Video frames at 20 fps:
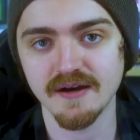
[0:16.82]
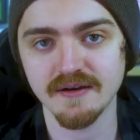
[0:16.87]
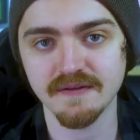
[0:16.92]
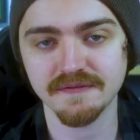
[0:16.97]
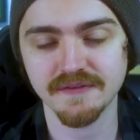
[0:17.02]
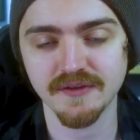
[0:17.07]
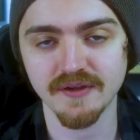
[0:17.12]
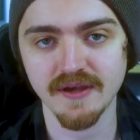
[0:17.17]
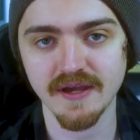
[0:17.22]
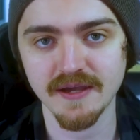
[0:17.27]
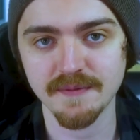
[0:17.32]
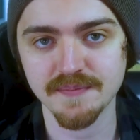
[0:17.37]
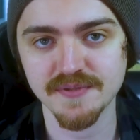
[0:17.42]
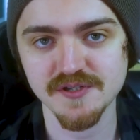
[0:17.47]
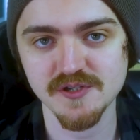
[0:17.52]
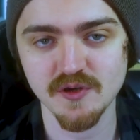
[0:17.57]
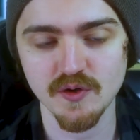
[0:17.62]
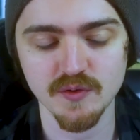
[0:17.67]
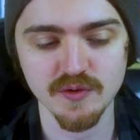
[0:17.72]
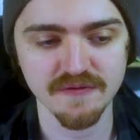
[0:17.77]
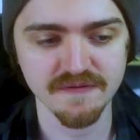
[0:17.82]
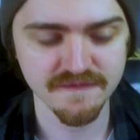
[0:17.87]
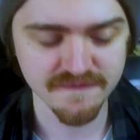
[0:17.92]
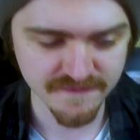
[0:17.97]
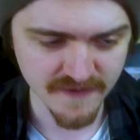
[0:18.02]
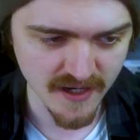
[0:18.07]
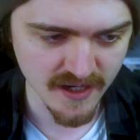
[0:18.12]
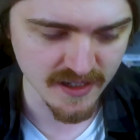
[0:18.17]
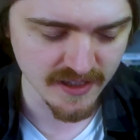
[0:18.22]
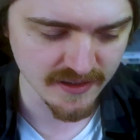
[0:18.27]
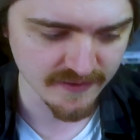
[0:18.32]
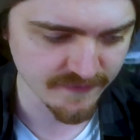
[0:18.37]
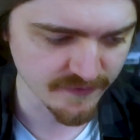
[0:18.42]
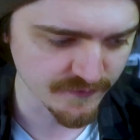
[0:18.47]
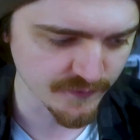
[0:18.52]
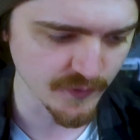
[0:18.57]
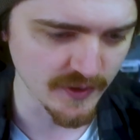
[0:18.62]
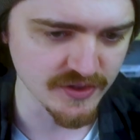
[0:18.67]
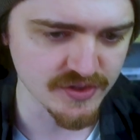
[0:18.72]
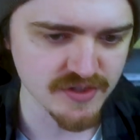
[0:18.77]
after episode 5,
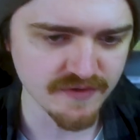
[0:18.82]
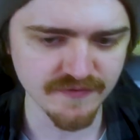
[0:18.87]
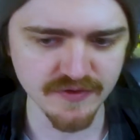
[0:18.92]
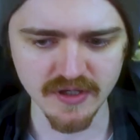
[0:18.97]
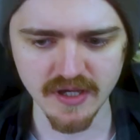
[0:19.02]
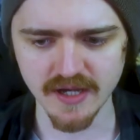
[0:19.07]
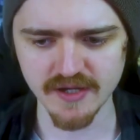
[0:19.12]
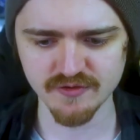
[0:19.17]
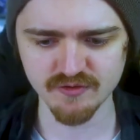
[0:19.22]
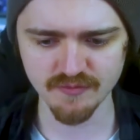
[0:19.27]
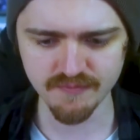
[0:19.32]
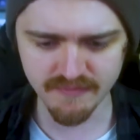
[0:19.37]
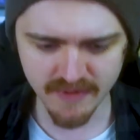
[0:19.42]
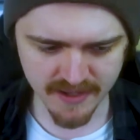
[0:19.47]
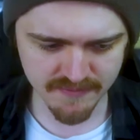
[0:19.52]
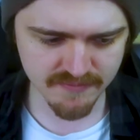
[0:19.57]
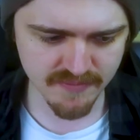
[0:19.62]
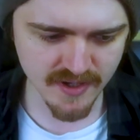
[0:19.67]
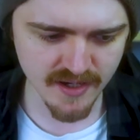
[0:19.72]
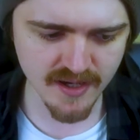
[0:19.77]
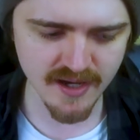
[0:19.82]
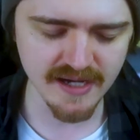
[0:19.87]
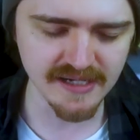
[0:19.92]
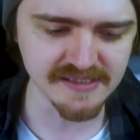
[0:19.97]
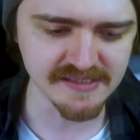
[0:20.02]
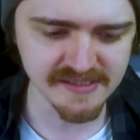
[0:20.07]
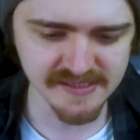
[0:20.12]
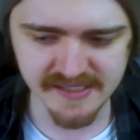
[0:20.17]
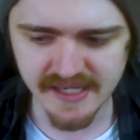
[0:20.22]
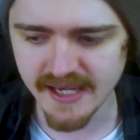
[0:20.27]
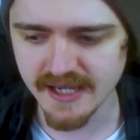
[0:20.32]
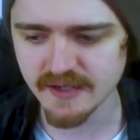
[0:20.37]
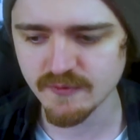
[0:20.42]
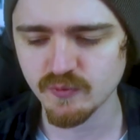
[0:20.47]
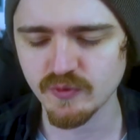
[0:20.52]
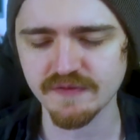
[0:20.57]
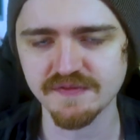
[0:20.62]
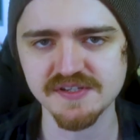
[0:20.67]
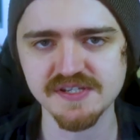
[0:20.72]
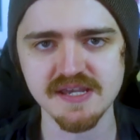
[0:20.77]
of which, if you guys remember, I said
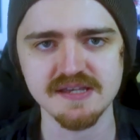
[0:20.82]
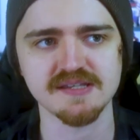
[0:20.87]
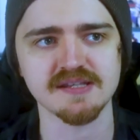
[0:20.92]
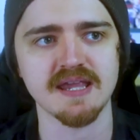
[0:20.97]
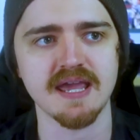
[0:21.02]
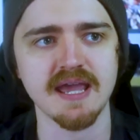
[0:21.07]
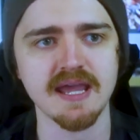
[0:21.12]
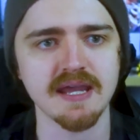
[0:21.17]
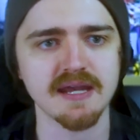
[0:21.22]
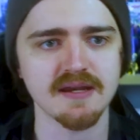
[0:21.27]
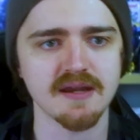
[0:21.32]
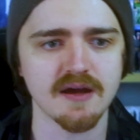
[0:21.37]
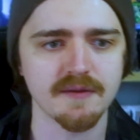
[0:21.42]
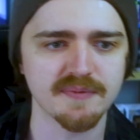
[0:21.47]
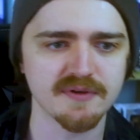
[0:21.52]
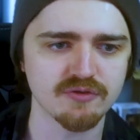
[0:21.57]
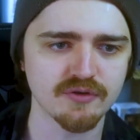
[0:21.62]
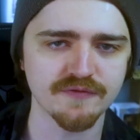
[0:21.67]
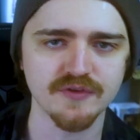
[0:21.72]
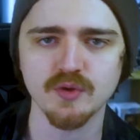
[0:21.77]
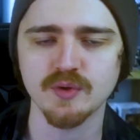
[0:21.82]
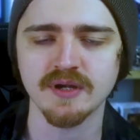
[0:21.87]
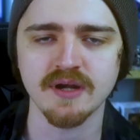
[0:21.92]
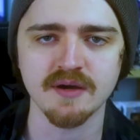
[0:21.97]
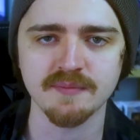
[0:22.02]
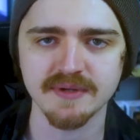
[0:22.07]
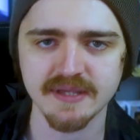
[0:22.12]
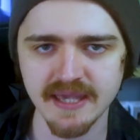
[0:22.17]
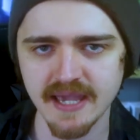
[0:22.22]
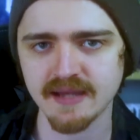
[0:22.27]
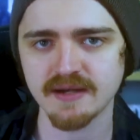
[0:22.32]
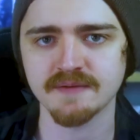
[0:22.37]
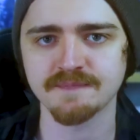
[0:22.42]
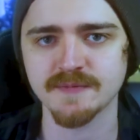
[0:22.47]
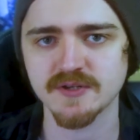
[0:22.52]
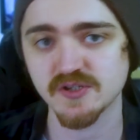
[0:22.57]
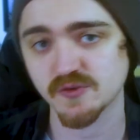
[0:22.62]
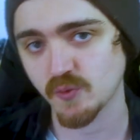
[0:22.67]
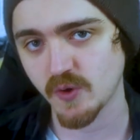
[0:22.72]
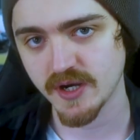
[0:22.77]
with season 8 i I'll be reviewing Armageddon,
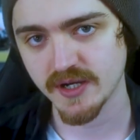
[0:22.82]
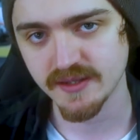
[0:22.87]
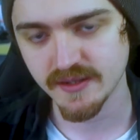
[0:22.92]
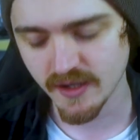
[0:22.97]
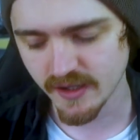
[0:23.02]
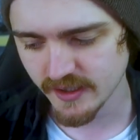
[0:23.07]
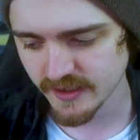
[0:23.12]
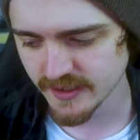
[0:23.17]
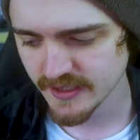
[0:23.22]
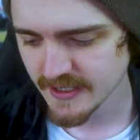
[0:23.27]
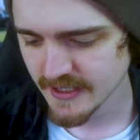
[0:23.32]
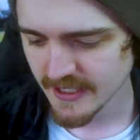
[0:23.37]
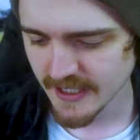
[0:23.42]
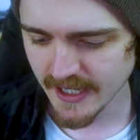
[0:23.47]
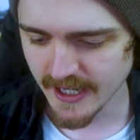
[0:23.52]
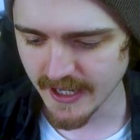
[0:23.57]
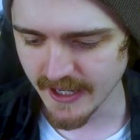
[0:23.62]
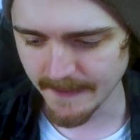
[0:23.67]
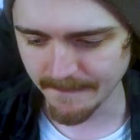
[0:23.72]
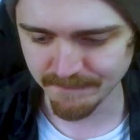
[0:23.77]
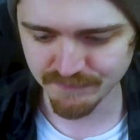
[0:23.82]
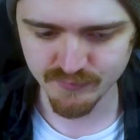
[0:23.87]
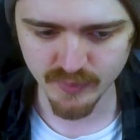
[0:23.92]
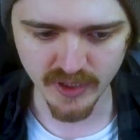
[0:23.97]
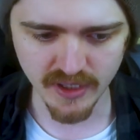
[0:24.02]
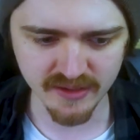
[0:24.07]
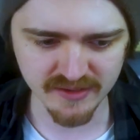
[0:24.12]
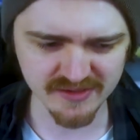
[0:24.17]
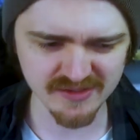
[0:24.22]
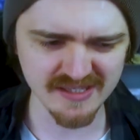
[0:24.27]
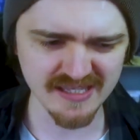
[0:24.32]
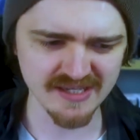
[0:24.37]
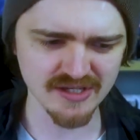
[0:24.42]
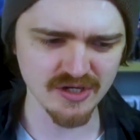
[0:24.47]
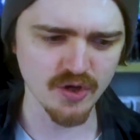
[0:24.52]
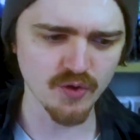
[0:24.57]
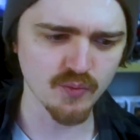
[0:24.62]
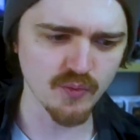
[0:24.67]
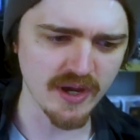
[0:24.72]
because why not? Um, but, you know,